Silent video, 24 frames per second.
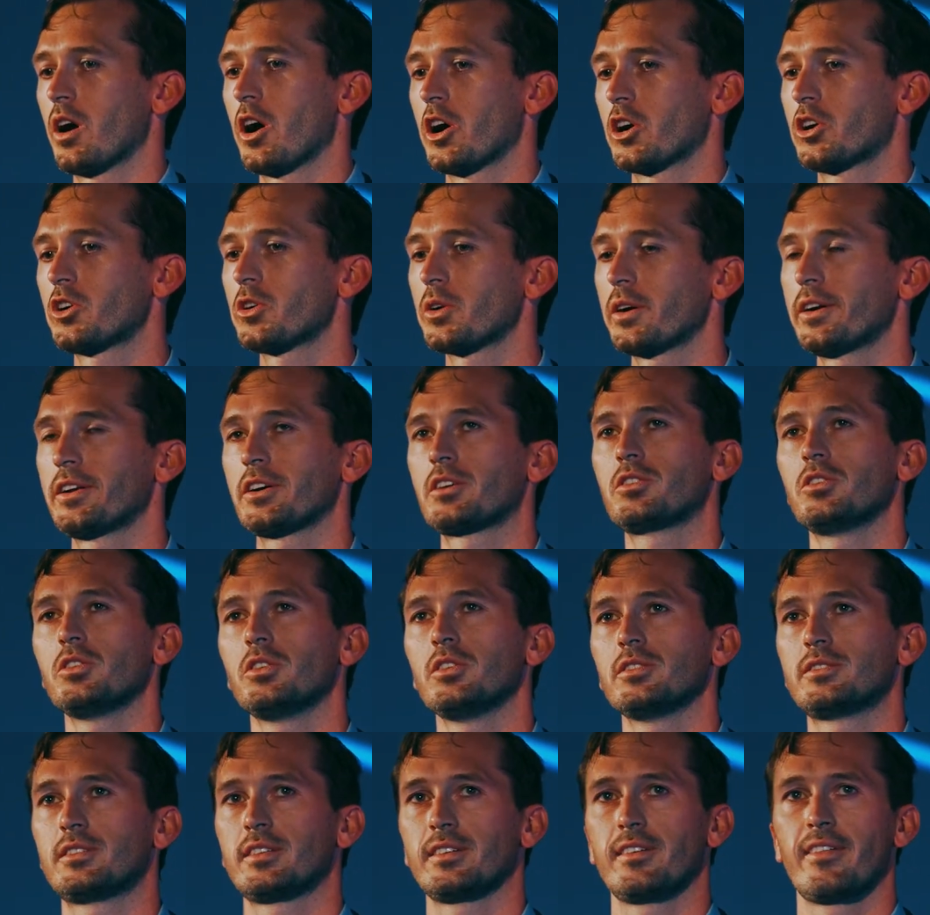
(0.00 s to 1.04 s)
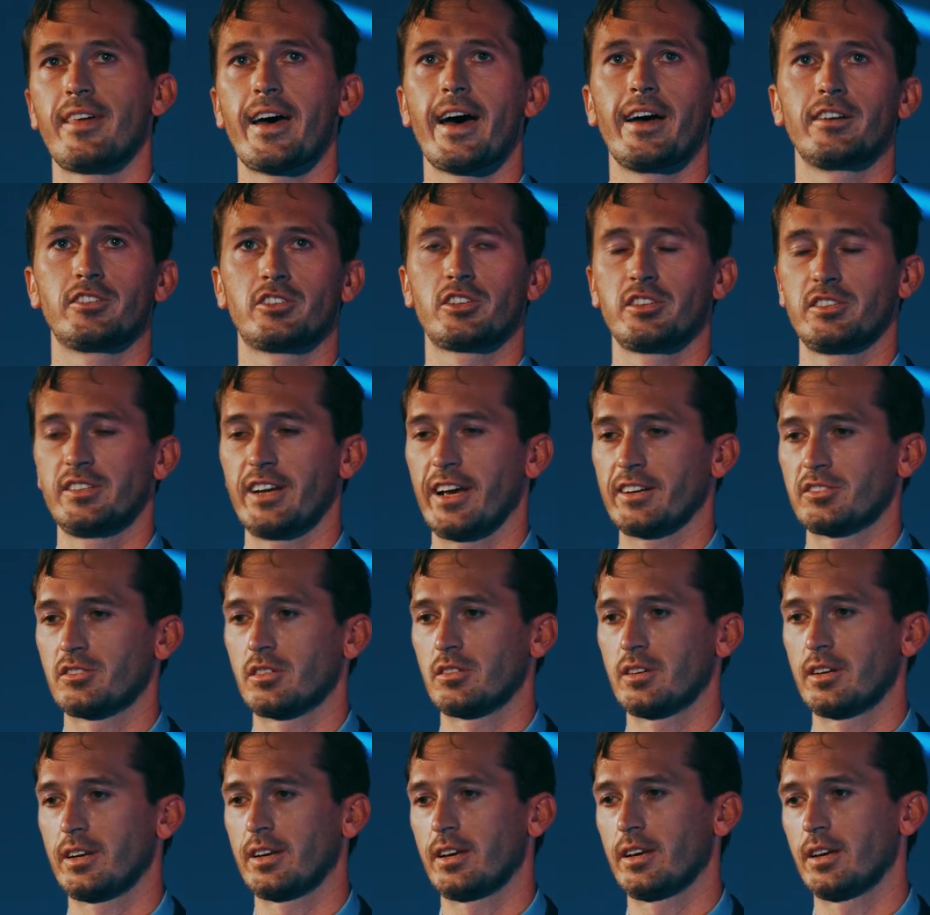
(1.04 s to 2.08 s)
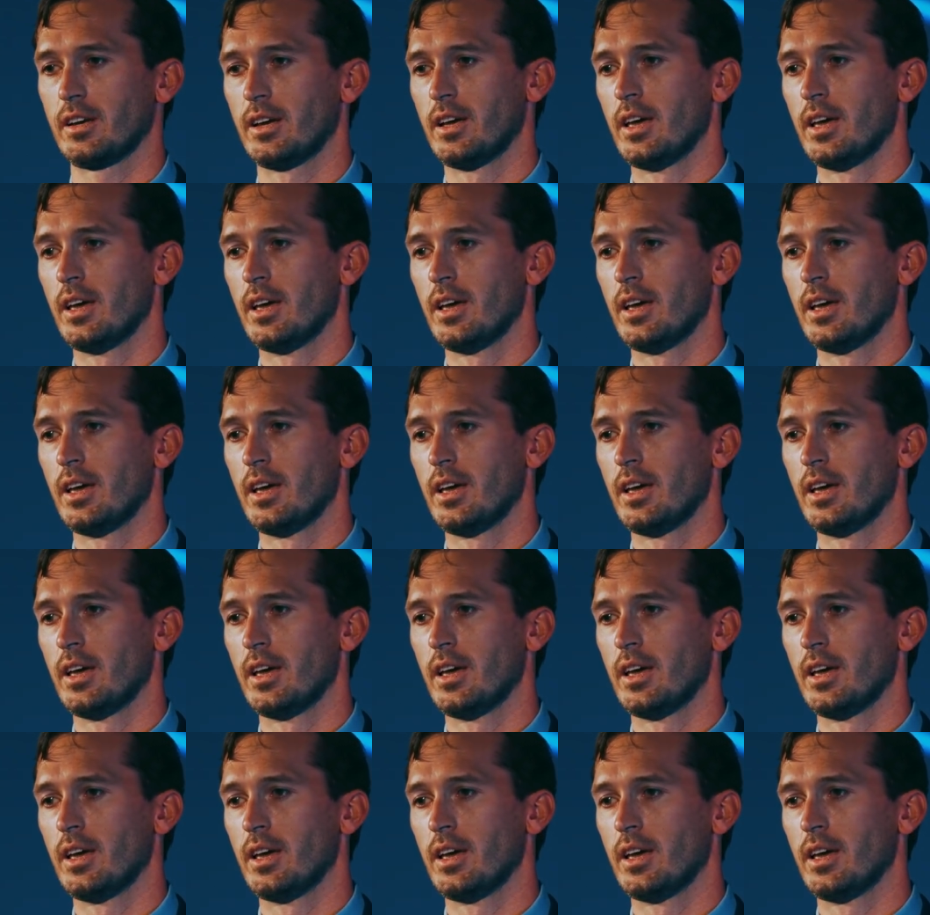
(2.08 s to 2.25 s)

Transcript: are critical to that trajectory.